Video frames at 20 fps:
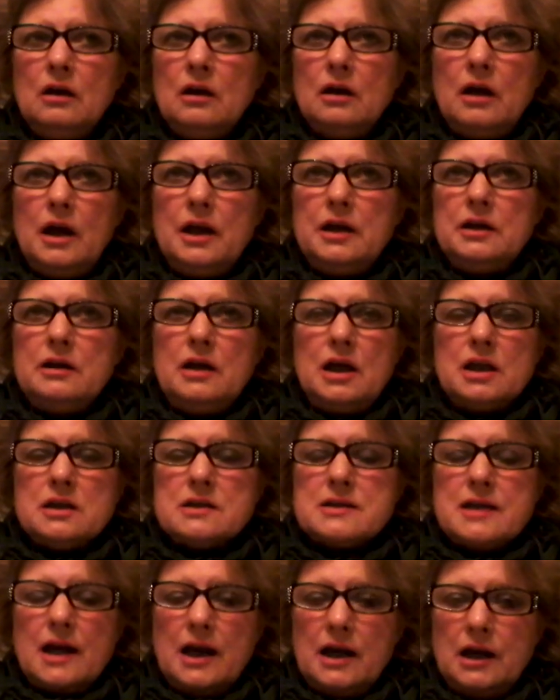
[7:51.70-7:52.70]

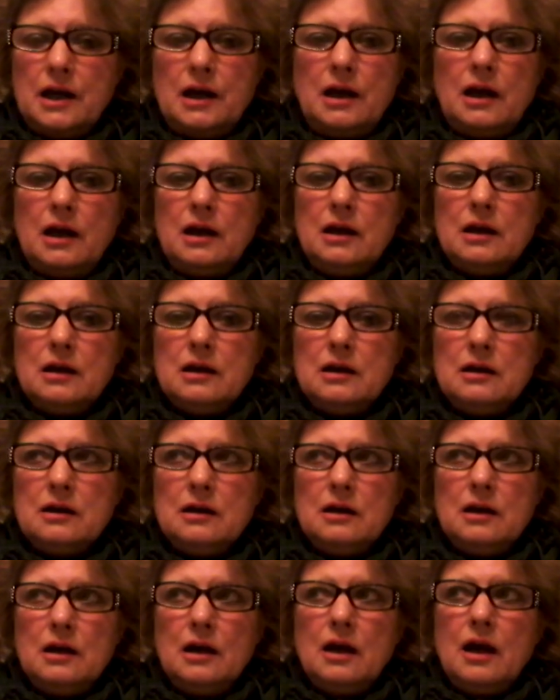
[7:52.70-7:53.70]
insanity.
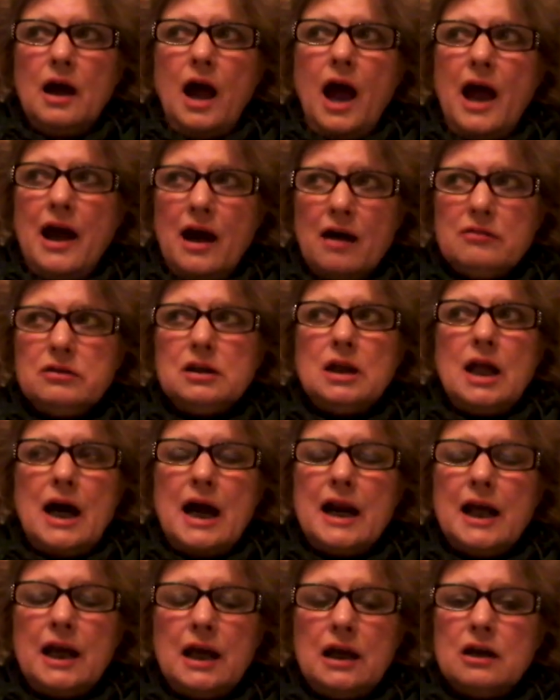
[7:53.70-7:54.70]
I have a
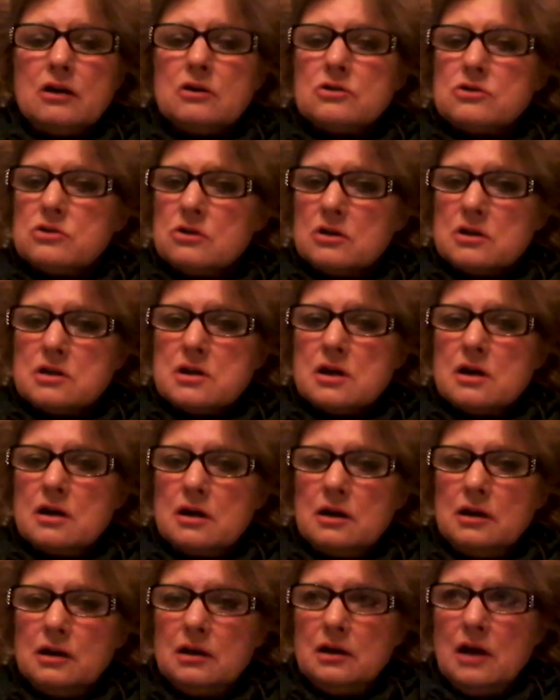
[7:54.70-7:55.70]
lot of anger towards
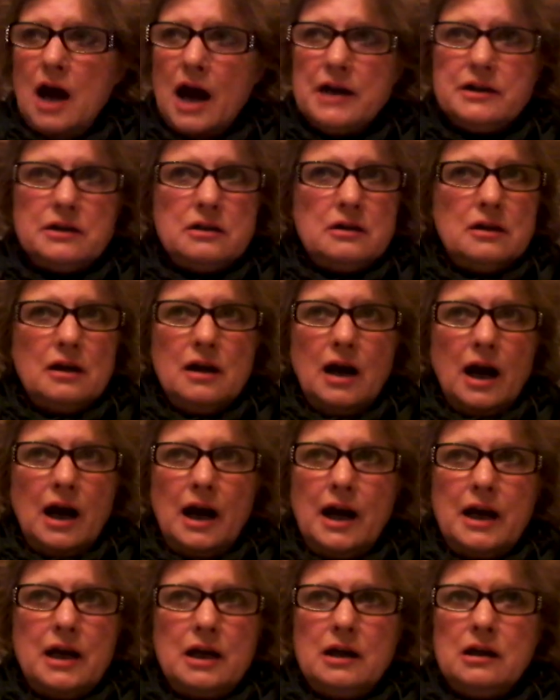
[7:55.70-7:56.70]
her.
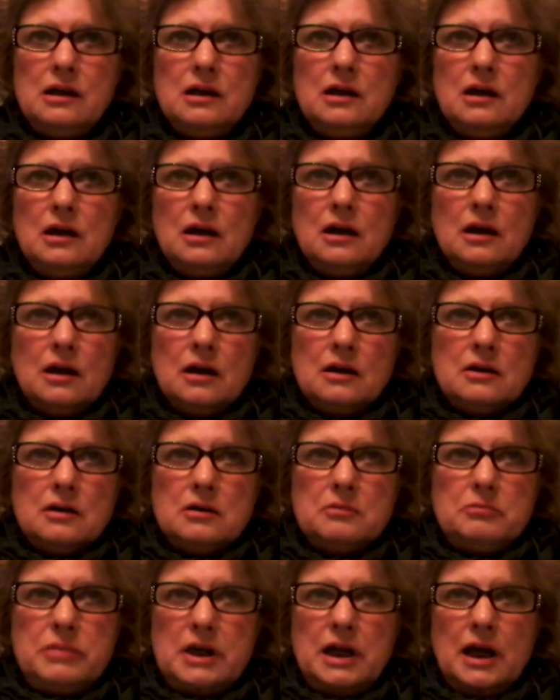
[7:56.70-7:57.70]
I
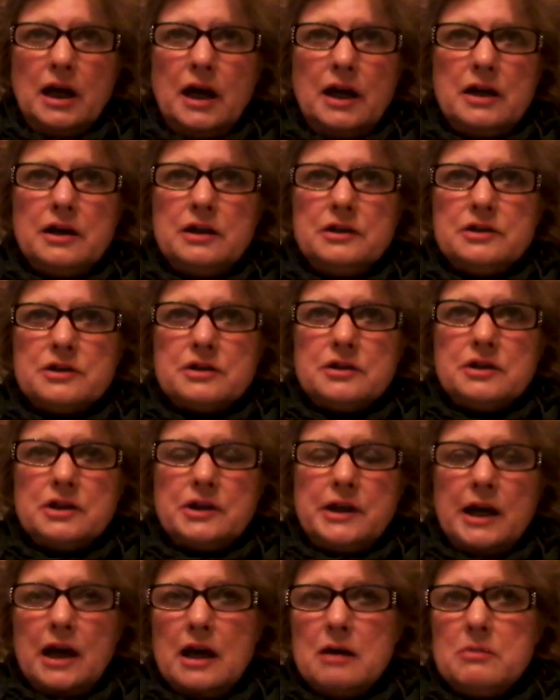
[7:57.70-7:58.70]
beyond the
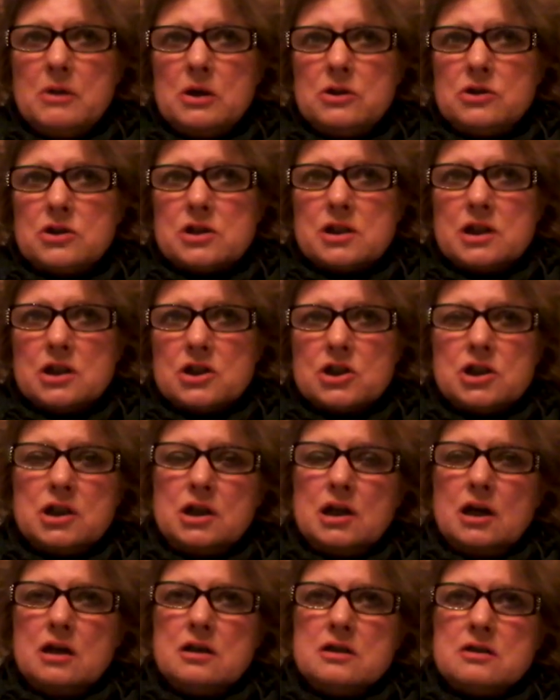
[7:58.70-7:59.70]
damage that she
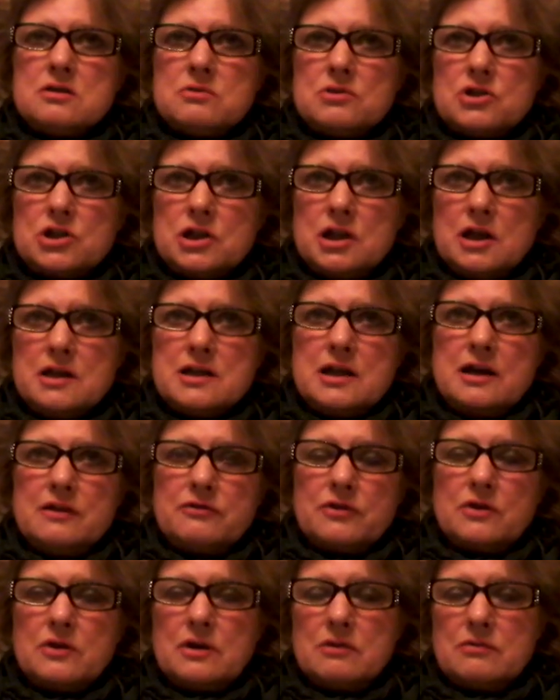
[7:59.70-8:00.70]
does when she does
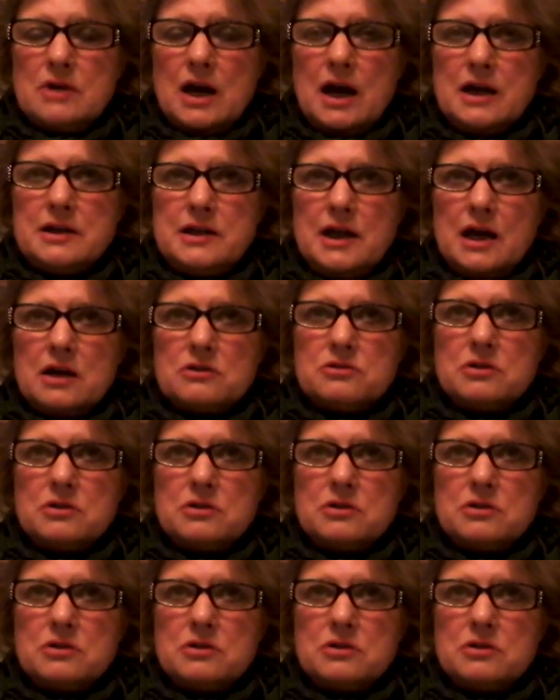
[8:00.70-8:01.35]
have contact